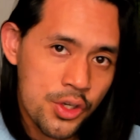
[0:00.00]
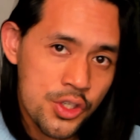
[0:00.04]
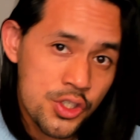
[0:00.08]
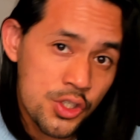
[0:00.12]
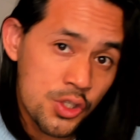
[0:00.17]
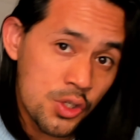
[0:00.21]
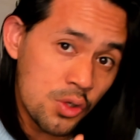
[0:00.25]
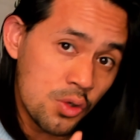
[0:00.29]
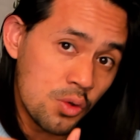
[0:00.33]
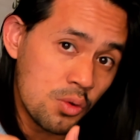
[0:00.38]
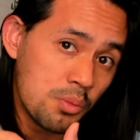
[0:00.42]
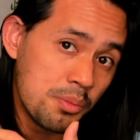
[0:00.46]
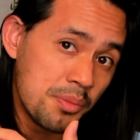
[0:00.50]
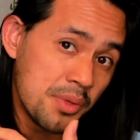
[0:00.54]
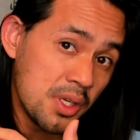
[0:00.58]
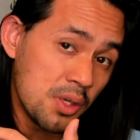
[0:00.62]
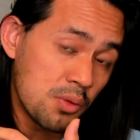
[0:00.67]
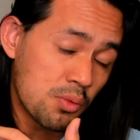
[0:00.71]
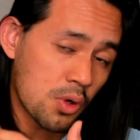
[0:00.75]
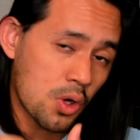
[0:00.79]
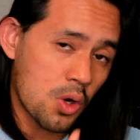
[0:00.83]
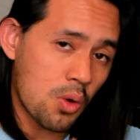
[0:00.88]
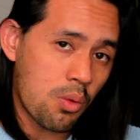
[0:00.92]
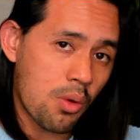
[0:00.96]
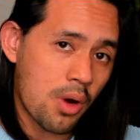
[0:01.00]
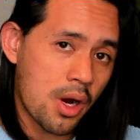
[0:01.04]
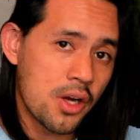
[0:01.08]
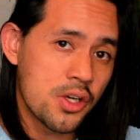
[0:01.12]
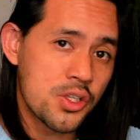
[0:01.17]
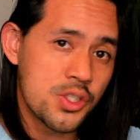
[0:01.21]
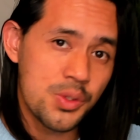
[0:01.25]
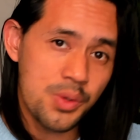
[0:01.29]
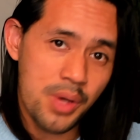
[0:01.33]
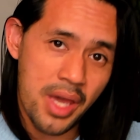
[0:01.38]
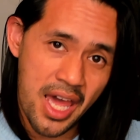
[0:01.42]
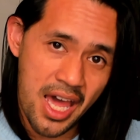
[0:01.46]
to be required
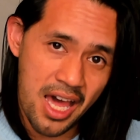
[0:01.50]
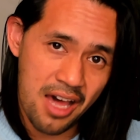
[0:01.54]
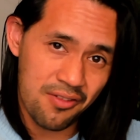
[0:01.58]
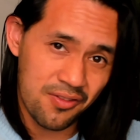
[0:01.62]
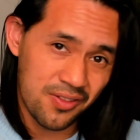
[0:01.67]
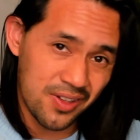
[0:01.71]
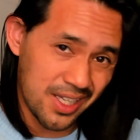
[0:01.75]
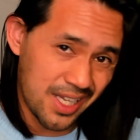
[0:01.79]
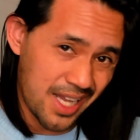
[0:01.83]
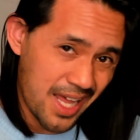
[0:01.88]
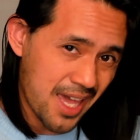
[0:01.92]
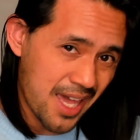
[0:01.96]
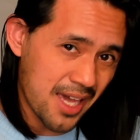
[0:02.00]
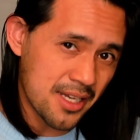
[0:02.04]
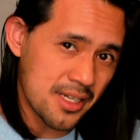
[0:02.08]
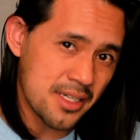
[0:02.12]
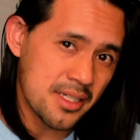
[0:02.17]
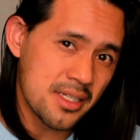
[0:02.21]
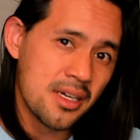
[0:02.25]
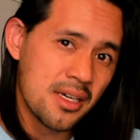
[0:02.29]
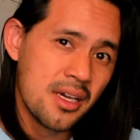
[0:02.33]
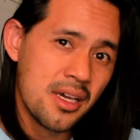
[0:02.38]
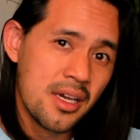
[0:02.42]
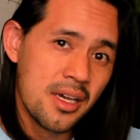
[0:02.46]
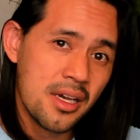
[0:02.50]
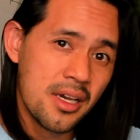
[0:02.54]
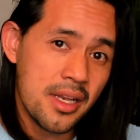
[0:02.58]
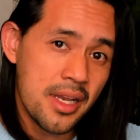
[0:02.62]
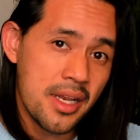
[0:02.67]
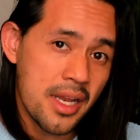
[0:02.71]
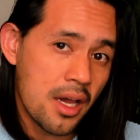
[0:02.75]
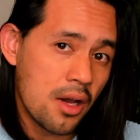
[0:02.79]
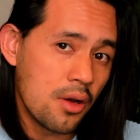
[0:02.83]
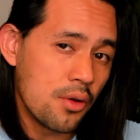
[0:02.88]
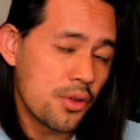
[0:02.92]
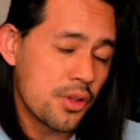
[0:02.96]
to have land.
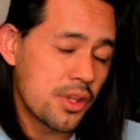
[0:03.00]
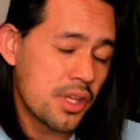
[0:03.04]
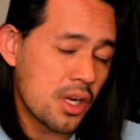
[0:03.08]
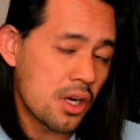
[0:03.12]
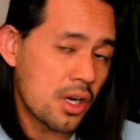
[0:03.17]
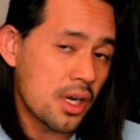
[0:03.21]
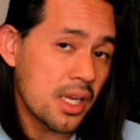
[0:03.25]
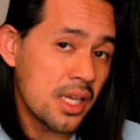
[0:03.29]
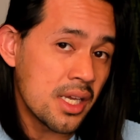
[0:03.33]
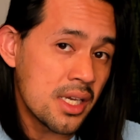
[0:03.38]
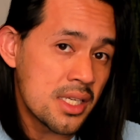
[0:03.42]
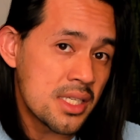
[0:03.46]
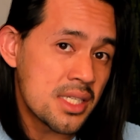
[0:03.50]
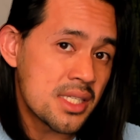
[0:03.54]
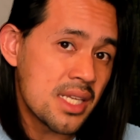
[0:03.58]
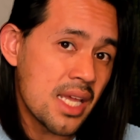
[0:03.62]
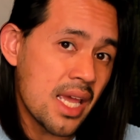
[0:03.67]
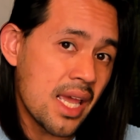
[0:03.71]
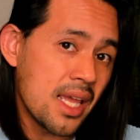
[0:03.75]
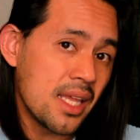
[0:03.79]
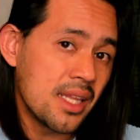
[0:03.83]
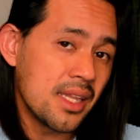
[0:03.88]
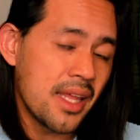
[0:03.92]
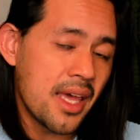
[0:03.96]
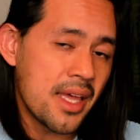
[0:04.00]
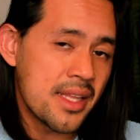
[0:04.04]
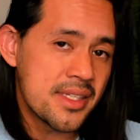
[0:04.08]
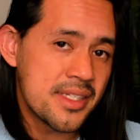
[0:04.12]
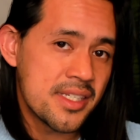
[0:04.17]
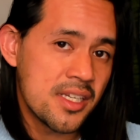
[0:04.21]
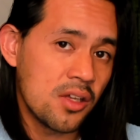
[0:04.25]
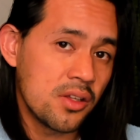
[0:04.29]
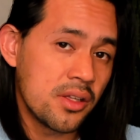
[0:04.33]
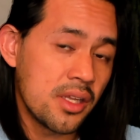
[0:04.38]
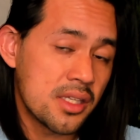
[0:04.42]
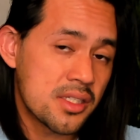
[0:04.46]
Now there is a land
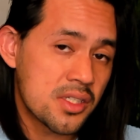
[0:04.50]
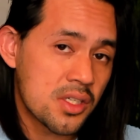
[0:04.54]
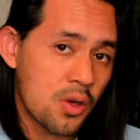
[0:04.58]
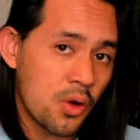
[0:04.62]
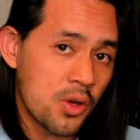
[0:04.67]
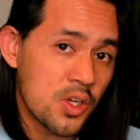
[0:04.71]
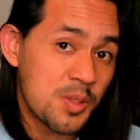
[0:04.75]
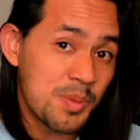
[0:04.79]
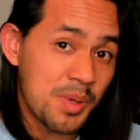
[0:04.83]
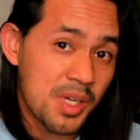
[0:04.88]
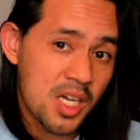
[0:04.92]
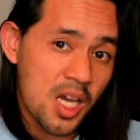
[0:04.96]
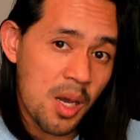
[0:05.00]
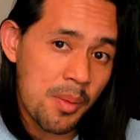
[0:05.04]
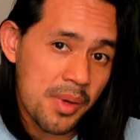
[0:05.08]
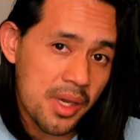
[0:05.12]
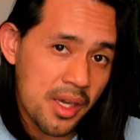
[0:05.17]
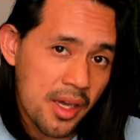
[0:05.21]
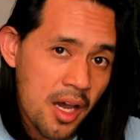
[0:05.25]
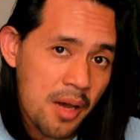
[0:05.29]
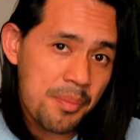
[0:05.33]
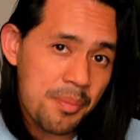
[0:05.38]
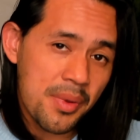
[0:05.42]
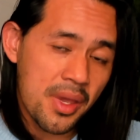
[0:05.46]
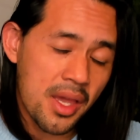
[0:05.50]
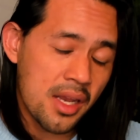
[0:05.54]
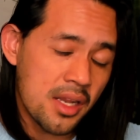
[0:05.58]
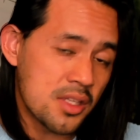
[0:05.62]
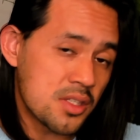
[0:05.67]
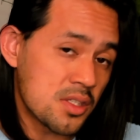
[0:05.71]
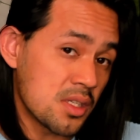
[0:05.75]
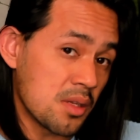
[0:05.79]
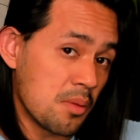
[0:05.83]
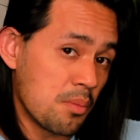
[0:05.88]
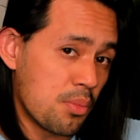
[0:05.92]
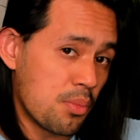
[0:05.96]
sale that's going to be coming up, and
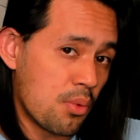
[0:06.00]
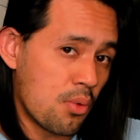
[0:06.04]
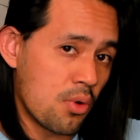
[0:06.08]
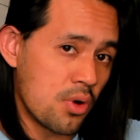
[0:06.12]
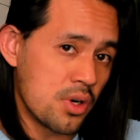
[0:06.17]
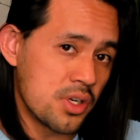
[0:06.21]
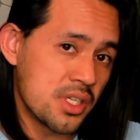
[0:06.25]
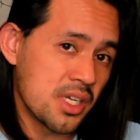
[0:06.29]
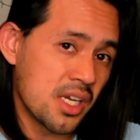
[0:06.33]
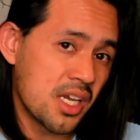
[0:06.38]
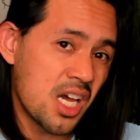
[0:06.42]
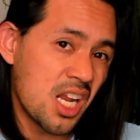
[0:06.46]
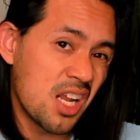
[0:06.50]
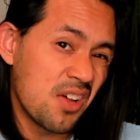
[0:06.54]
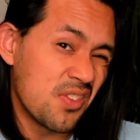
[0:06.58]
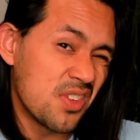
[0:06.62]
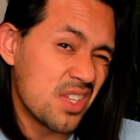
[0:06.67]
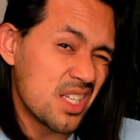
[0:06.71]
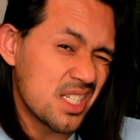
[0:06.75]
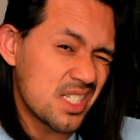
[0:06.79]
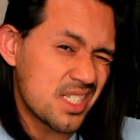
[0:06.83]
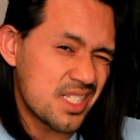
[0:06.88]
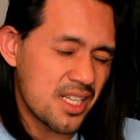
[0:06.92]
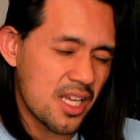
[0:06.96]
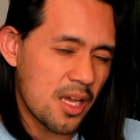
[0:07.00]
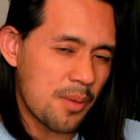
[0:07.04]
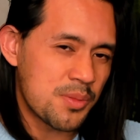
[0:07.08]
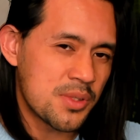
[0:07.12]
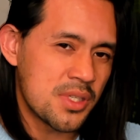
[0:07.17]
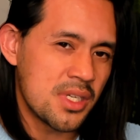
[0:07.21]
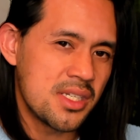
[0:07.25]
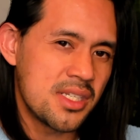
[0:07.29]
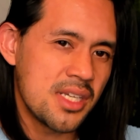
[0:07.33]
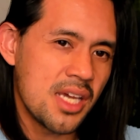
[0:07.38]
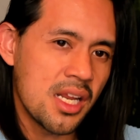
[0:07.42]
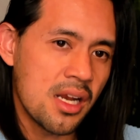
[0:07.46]
it's important to kind of stay up to
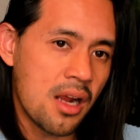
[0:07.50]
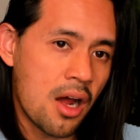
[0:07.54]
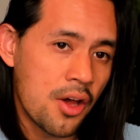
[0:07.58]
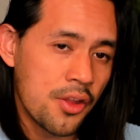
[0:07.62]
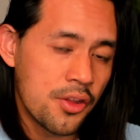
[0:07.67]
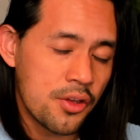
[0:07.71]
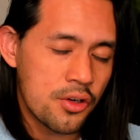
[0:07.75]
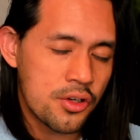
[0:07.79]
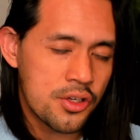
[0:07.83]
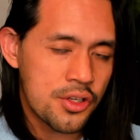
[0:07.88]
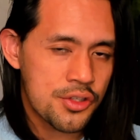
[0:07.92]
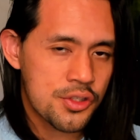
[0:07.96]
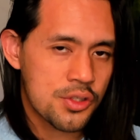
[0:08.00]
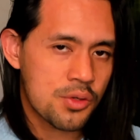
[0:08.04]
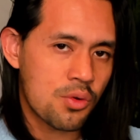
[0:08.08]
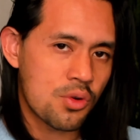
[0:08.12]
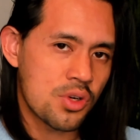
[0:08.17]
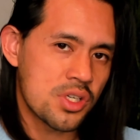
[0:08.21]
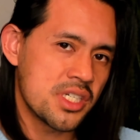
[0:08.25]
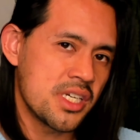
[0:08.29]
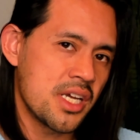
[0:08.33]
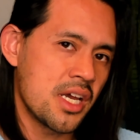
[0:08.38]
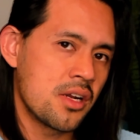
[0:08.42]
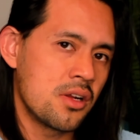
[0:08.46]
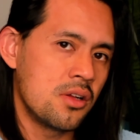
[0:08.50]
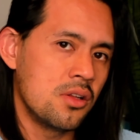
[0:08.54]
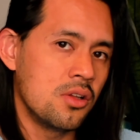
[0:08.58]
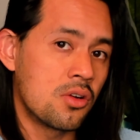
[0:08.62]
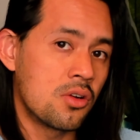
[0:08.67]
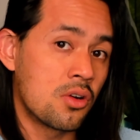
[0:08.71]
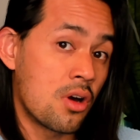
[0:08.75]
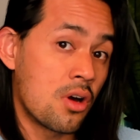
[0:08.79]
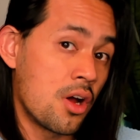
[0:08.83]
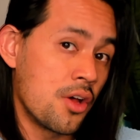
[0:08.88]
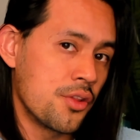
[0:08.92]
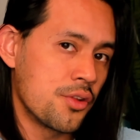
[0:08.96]
date on their Discord channel
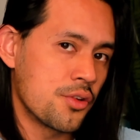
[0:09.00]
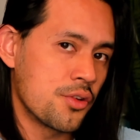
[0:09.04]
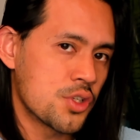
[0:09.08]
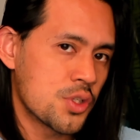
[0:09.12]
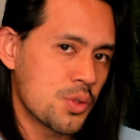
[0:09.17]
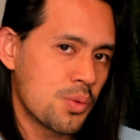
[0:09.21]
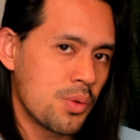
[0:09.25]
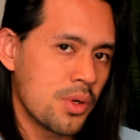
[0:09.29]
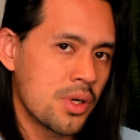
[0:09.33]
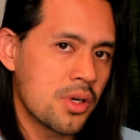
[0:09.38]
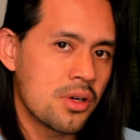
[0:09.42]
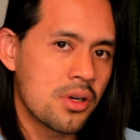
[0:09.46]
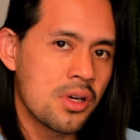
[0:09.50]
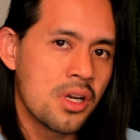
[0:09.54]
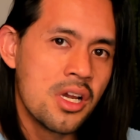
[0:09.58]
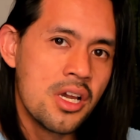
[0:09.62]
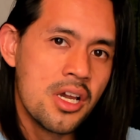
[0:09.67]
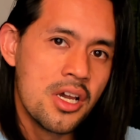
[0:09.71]
or on their Twitter